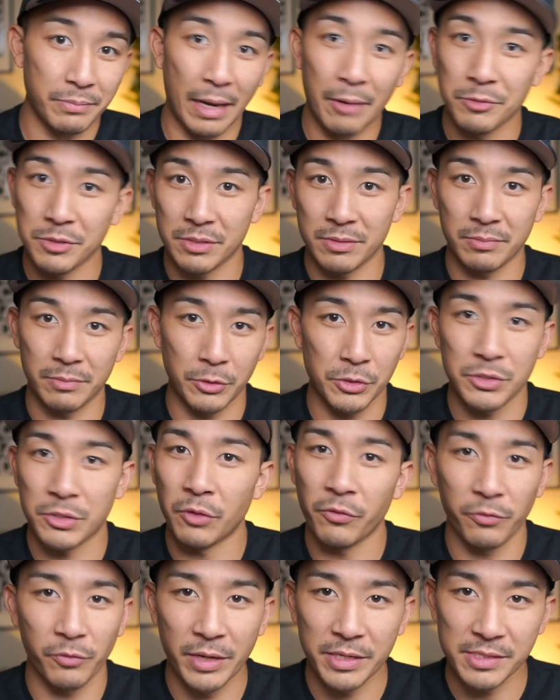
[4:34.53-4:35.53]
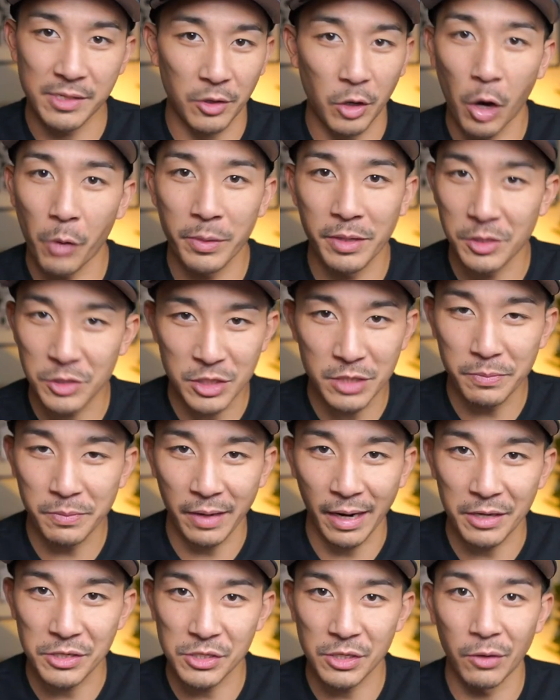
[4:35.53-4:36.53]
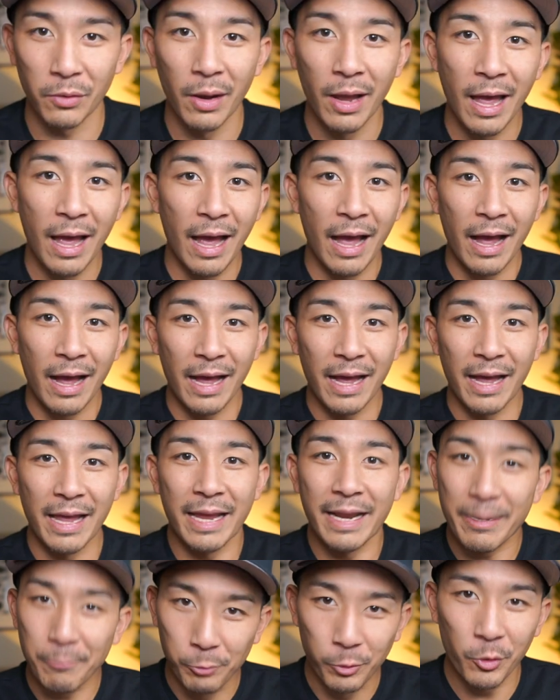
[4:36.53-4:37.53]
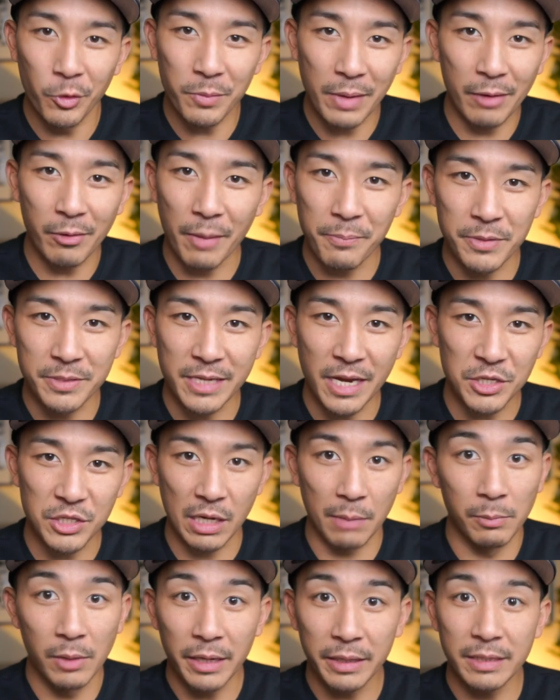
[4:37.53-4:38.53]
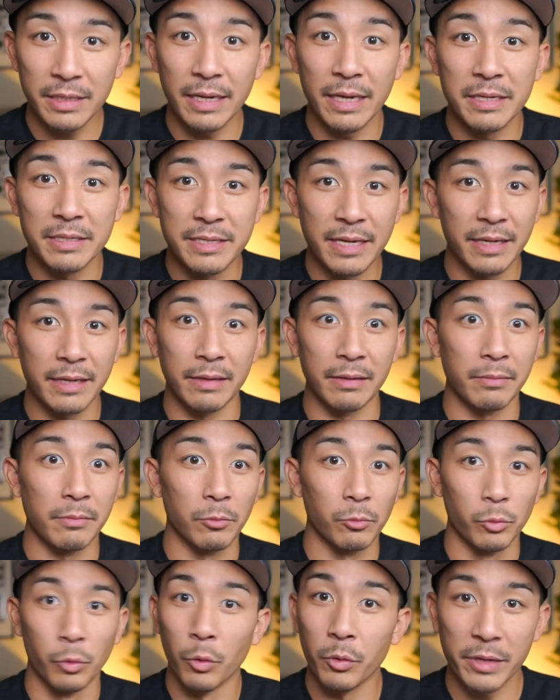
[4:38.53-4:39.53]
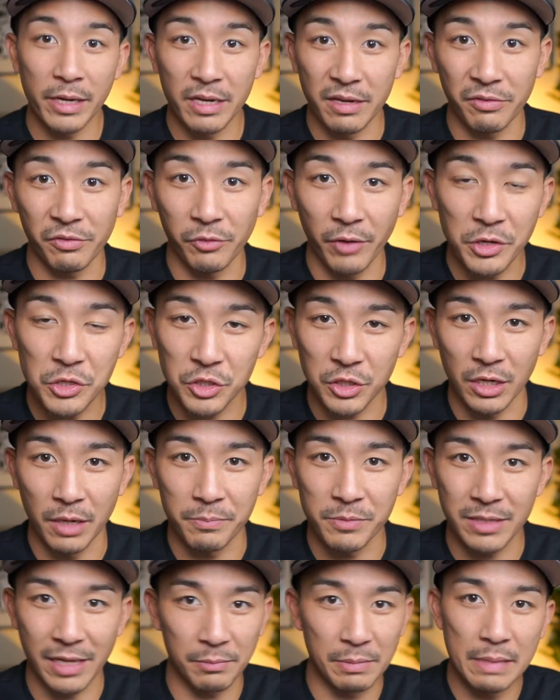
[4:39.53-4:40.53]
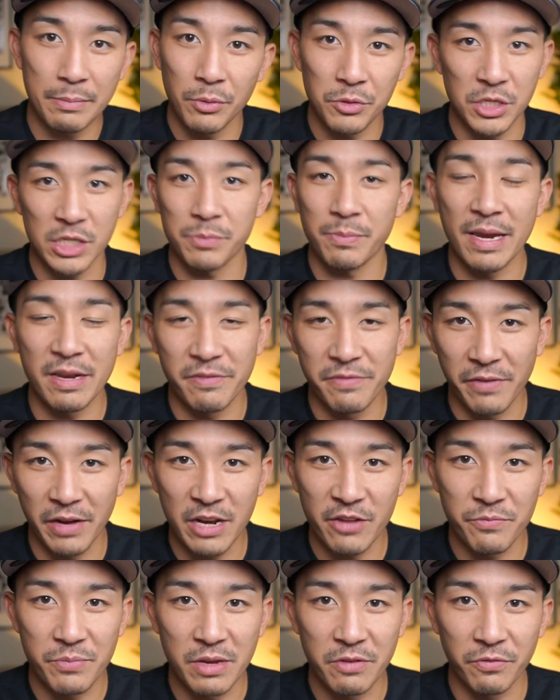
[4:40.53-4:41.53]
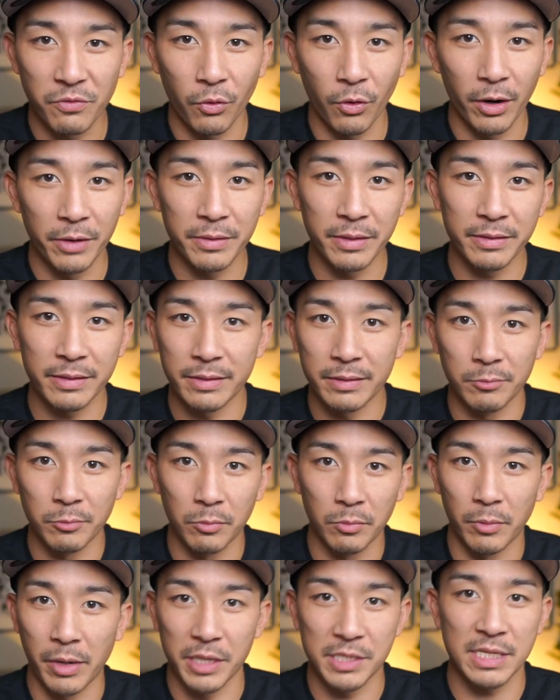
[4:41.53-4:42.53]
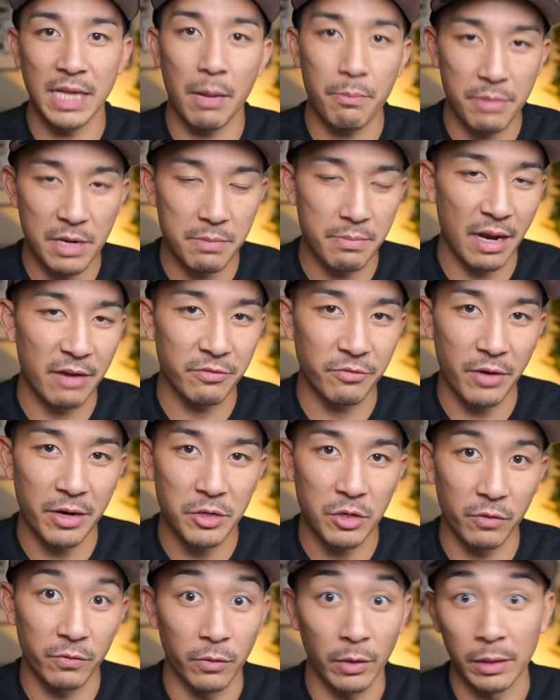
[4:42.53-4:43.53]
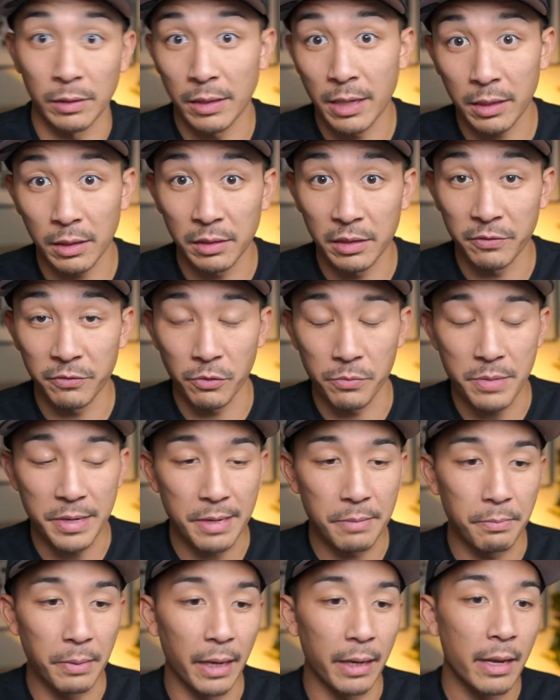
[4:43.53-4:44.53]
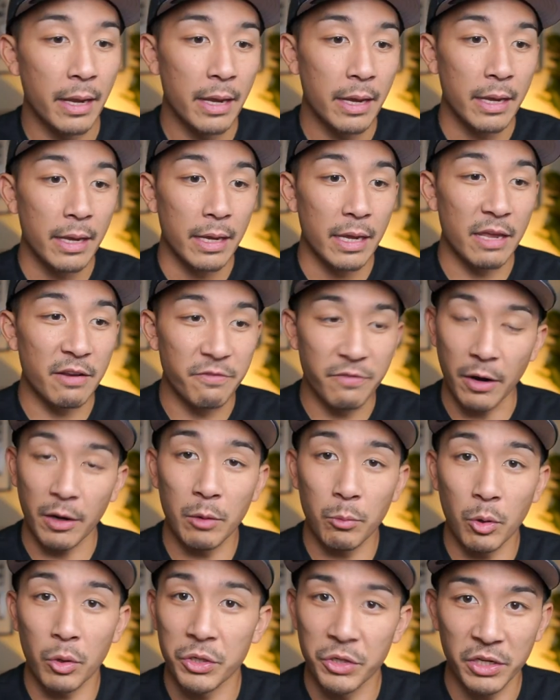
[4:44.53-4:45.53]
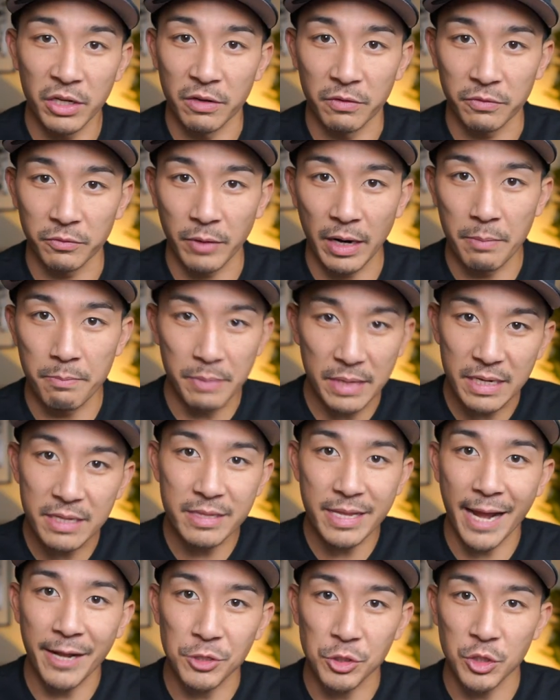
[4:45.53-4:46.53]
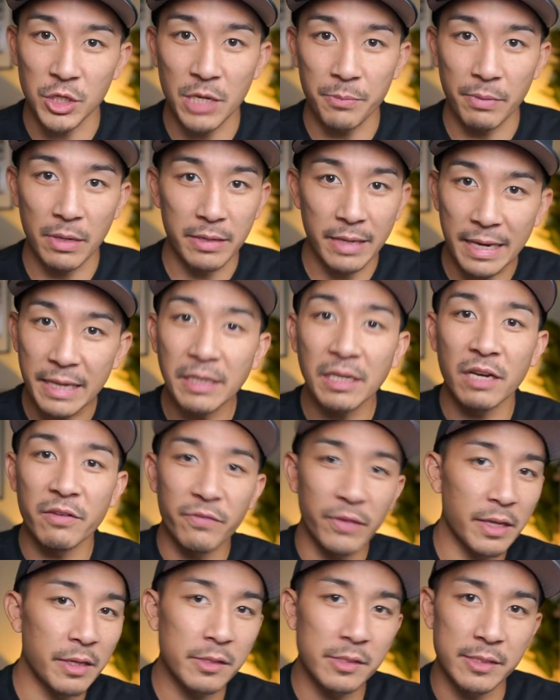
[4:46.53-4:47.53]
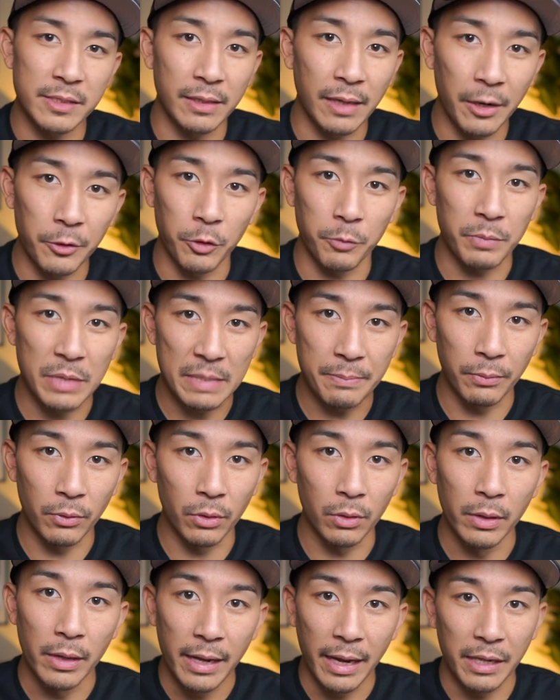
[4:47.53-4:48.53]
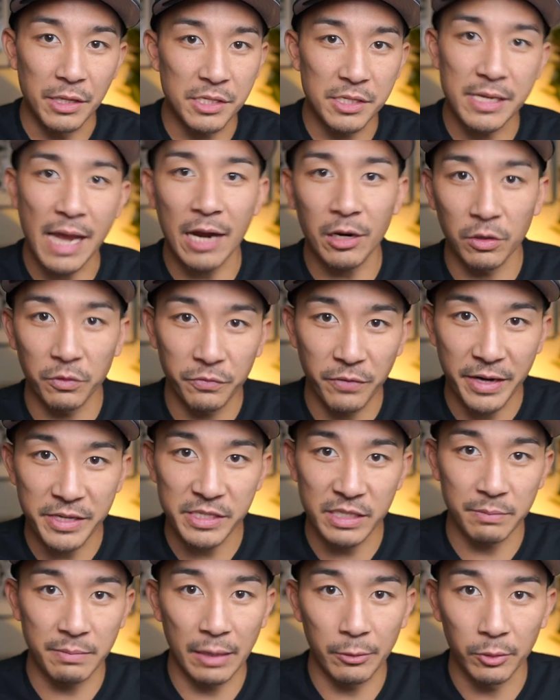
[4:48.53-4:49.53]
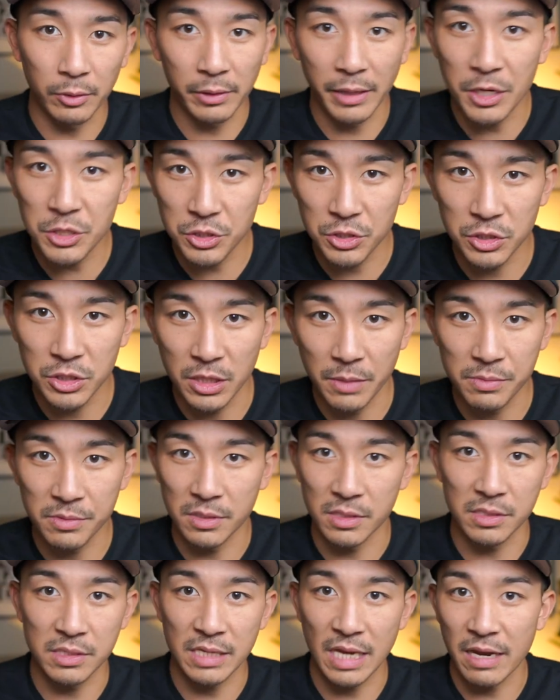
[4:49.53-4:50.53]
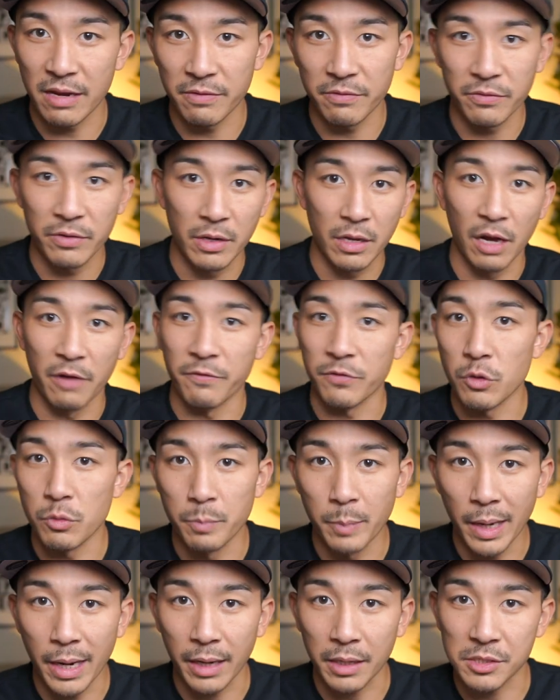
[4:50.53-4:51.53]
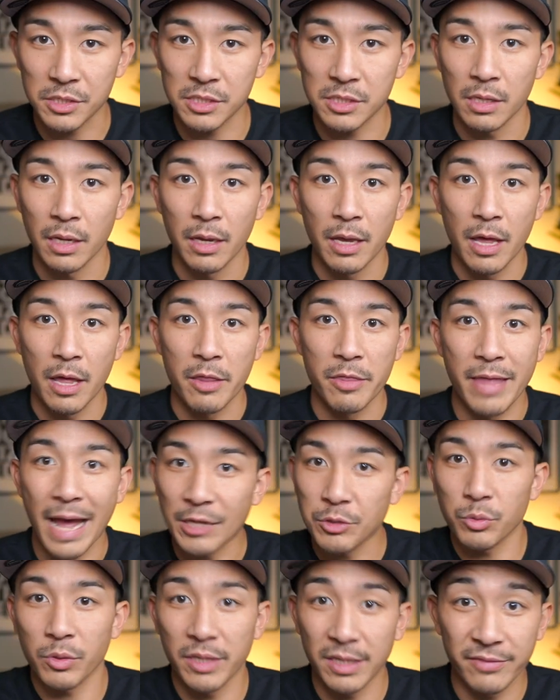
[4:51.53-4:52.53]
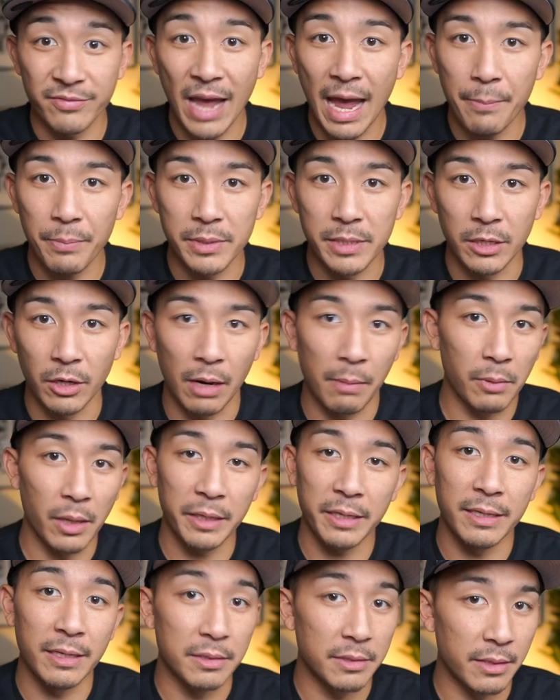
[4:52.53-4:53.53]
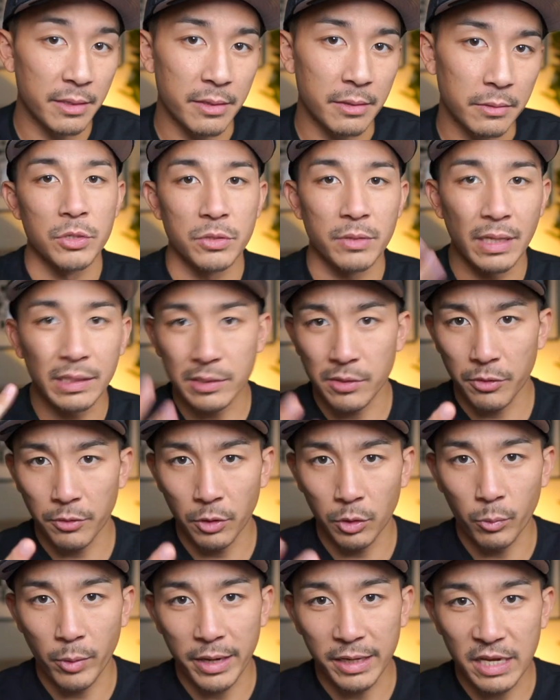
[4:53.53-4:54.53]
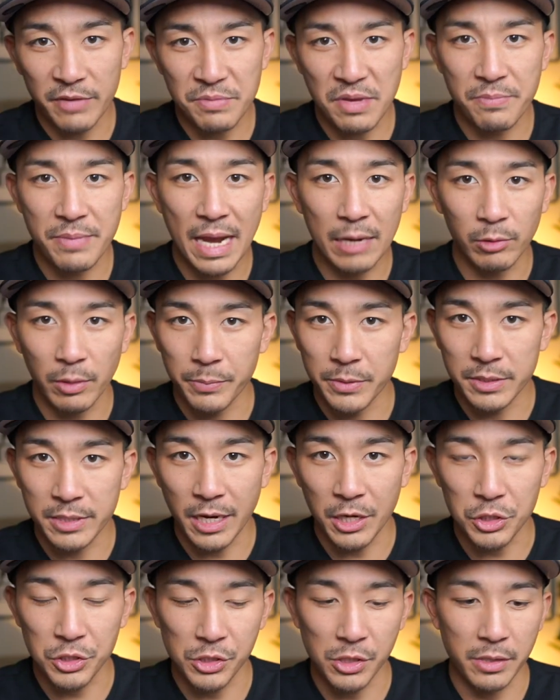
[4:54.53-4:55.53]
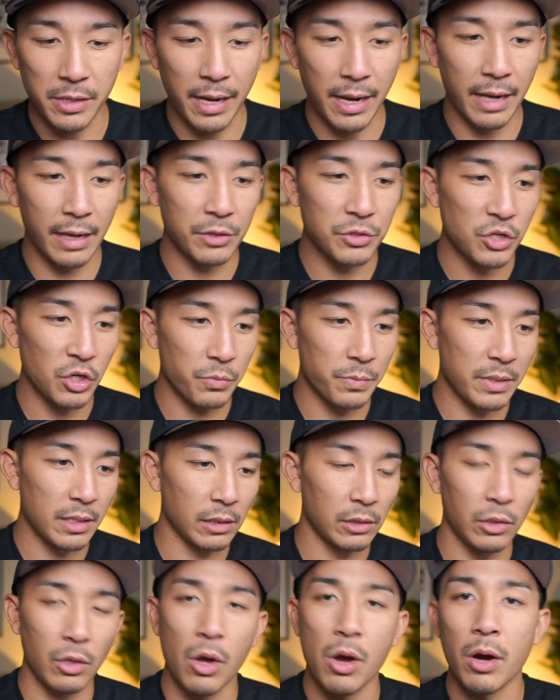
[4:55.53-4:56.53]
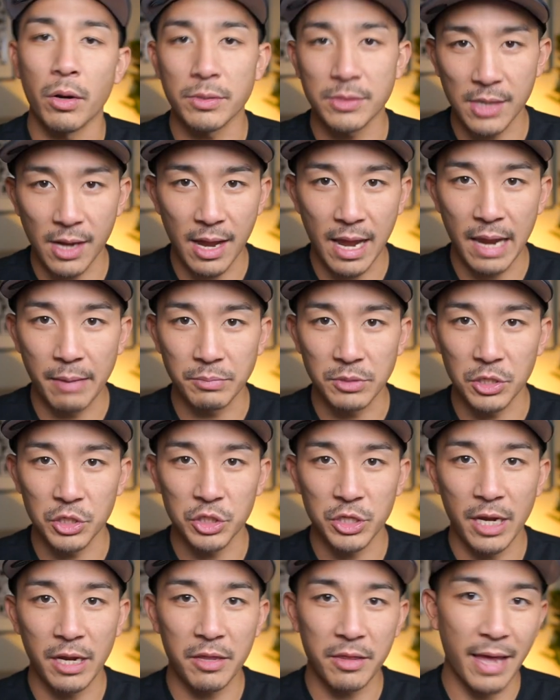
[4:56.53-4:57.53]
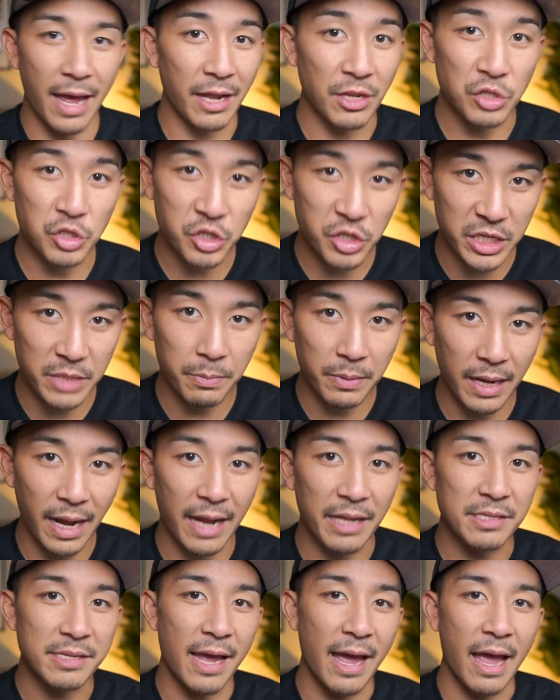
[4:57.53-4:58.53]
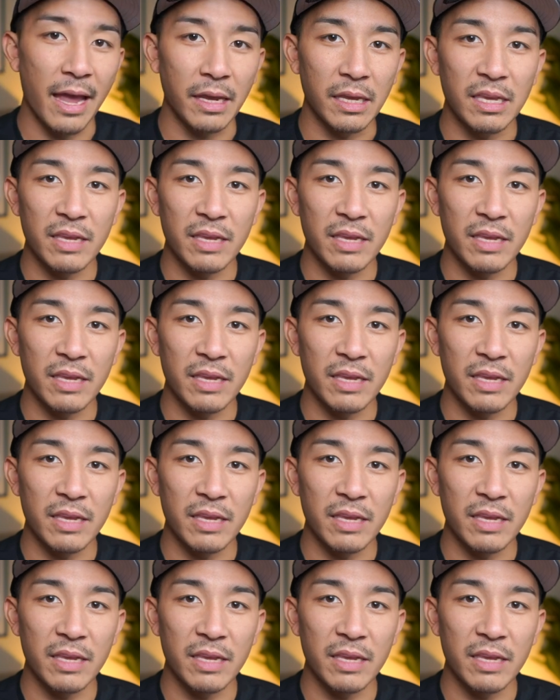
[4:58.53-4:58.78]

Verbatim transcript: I was, there's still friends that call me the cheap guy. So uh, it ruined my reputation. I'm lucky it didn't ruin any friendships. Like, people just made fun of me for it. They didn't want to stop being my friend over it, luckily for me, but it very well could have, right? Being that cheap and inconveniencing other people and sacrificing my relationships to save a few bucks That's what could have happened here. I'm lucky it didn't. So that's the third way. It gave me a bad reputation, and it took me a long time to shake that cheap guy tag